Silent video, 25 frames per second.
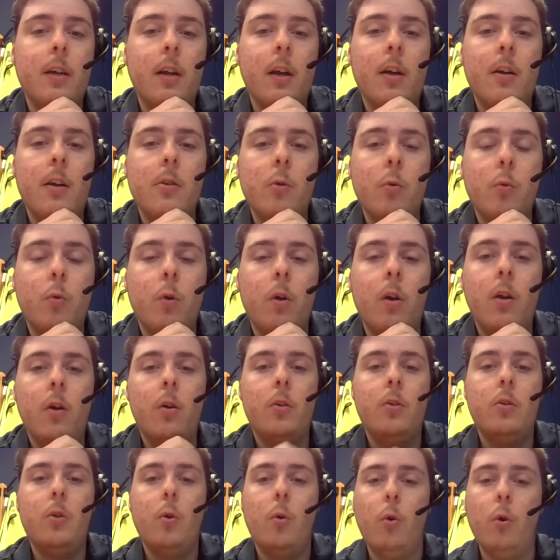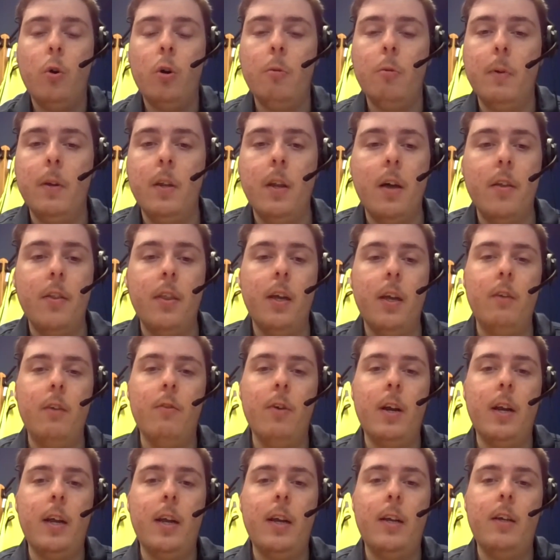It's all a lot of talk, but nothing
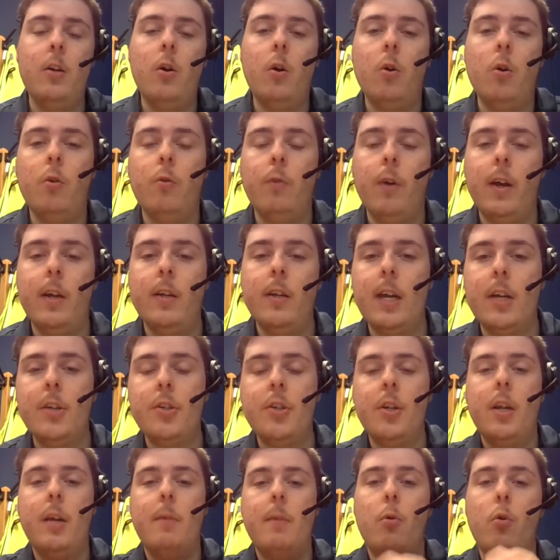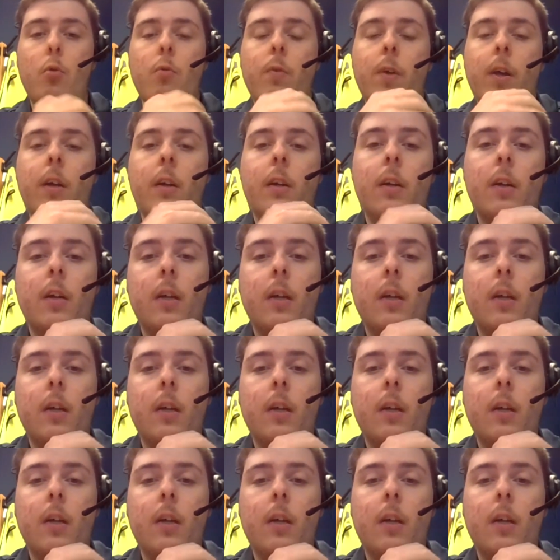really concrete is actually moving.